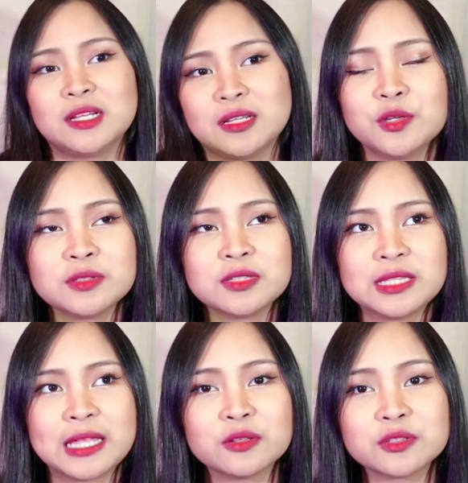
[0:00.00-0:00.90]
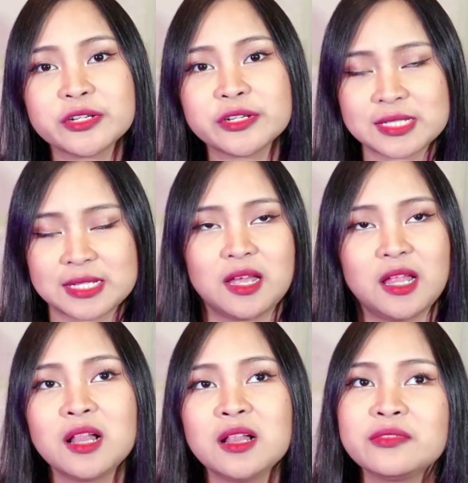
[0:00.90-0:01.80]
don't doubt
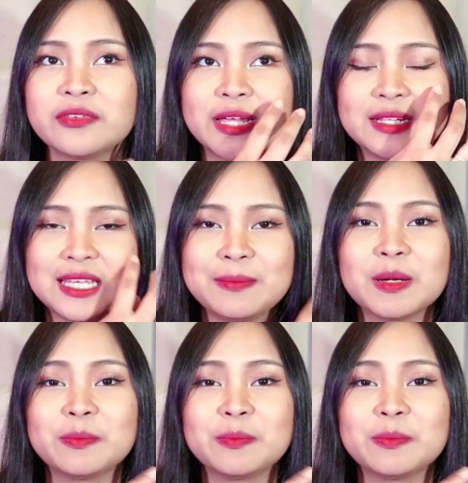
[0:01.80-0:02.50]
yourself and keep